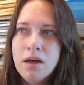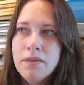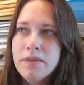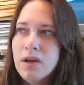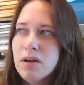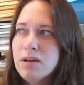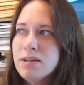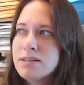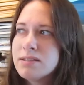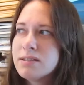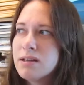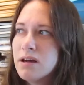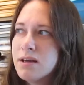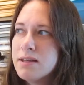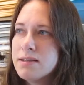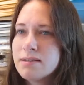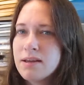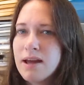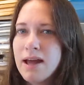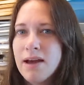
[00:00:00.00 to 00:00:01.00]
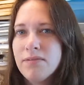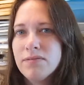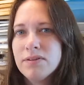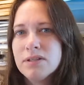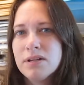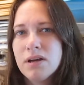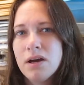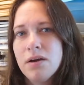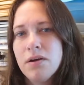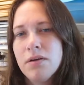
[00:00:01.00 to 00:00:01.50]
The only sites I
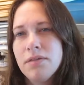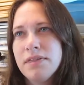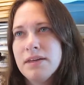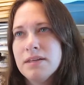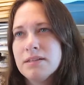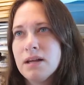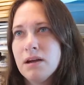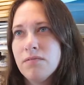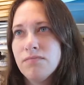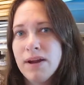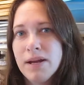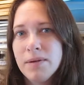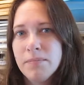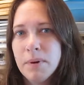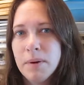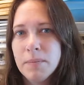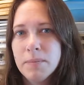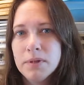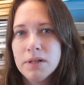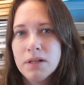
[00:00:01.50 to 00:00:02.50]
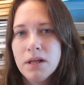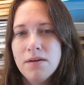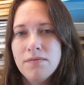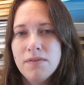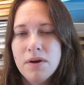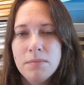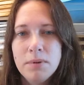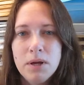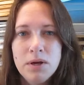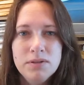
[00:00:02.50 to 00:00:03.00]
haven't, things like Redbubble, I've
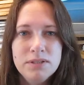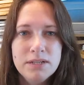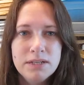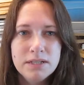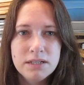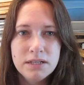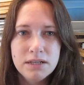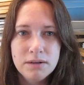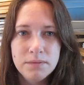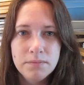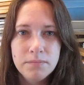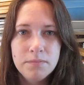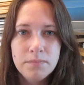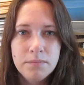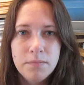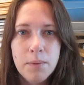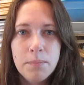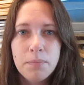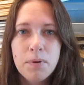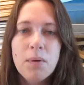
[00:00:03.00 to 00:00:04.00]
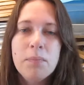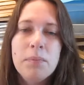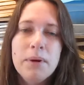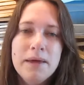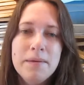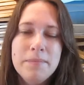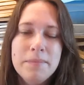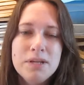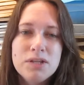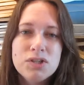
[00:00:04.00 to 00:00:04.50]
uploaded a proper
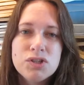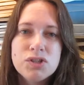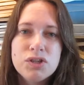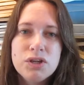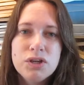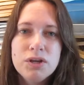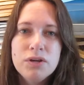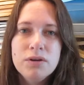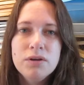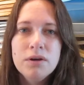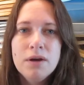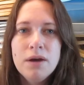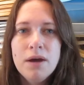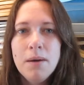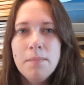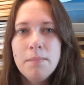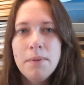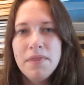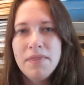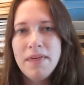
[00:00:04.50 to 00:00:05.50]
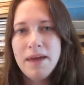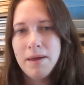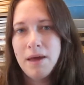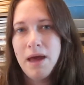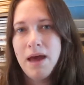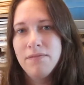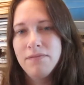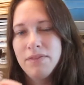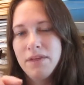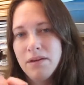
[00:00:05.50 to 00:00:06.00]
image to, but they
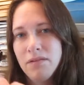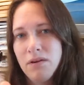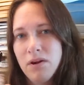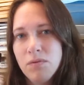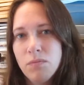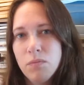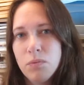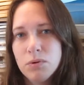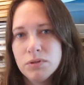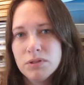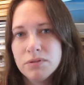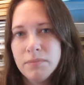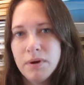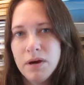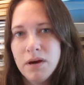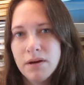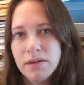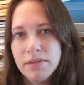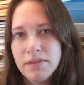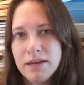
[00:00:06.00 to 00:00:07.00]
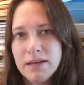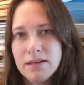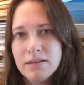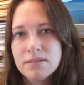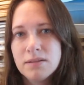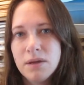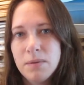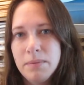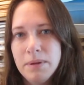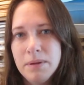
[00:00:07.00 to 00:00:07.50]
have their own watermark thing,
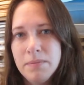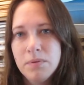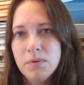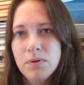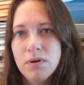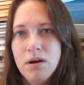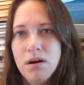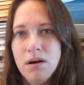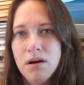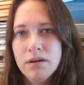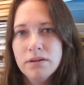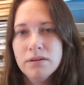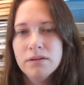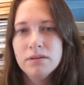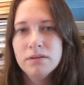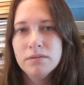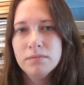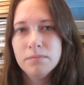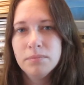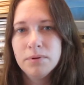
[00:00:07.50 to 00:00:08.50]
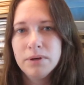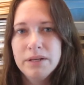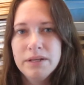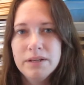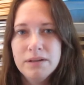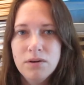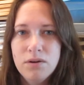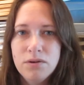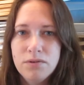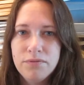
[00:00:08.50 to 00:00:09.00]
so people can't print
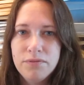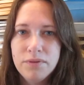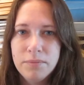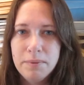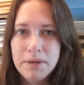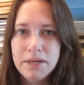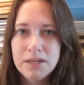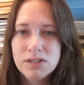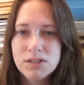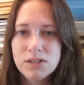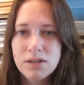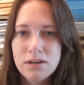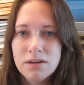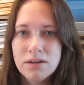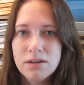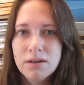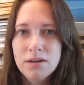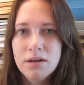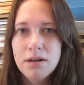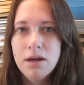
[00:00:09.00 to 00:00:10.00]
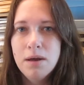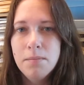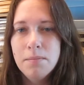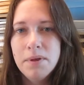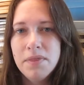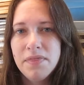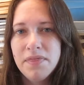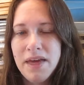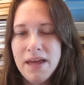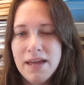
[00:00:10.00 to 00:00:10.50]
off the picture,
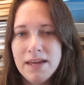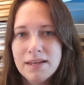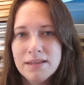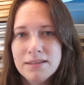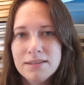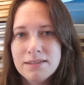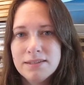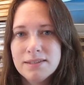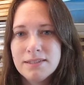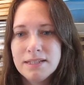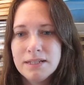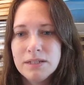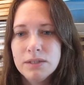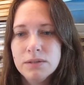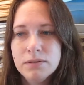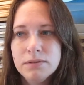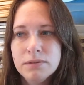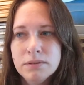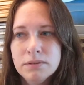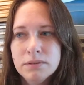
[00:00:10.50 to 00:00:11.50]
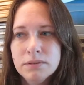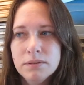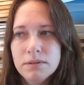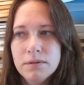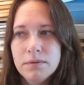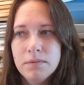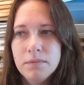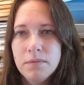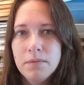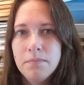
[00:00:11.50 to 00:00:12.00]
but they can still
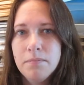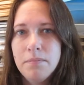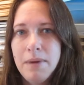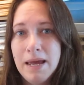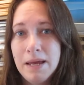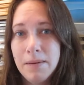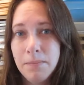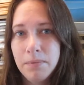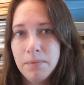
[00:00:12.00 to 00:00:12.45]
make